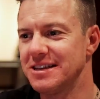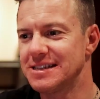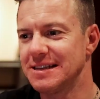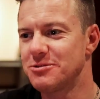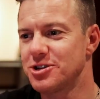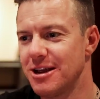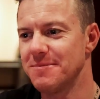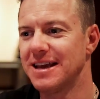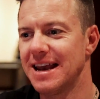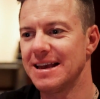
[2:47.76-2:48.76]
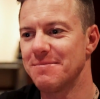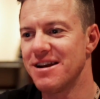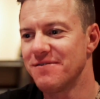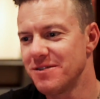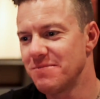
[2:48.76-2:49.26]
in his slipstream and getting a
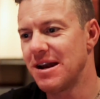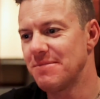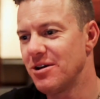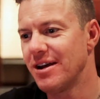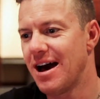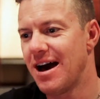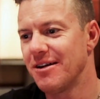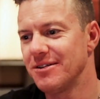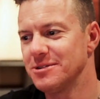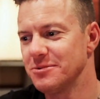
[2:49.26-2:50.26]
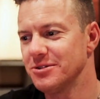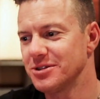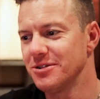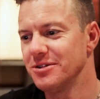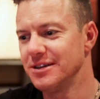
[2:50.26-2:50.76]
benefit, but I'm not hard on his wheel.
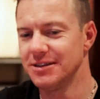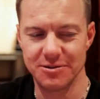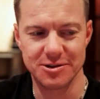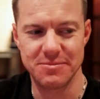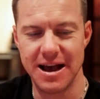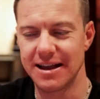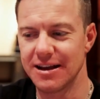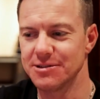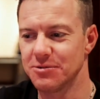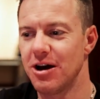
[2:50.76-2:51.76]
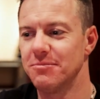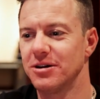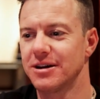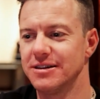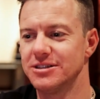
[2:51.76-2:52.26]
So he looks back and goes, well, I'm
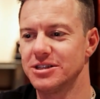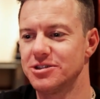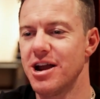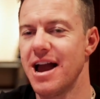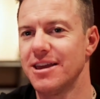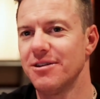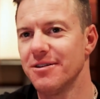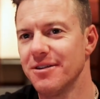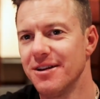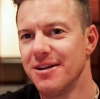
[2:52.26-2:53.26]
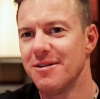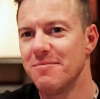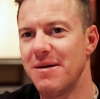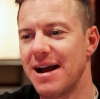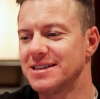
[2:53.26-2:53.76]
not going to just drag you
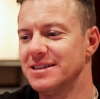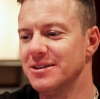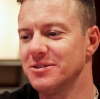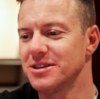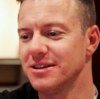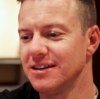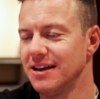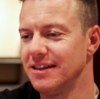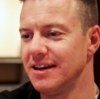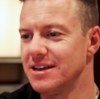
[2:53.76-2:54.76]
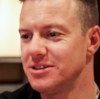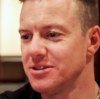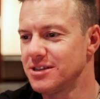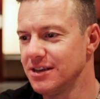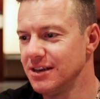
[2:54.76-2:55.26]
back to Nielsen. And then as you
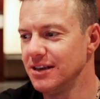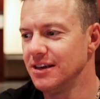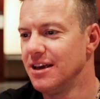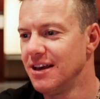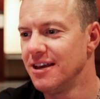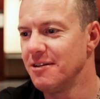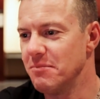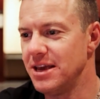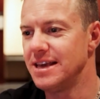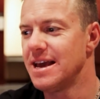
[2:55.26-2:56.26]
see me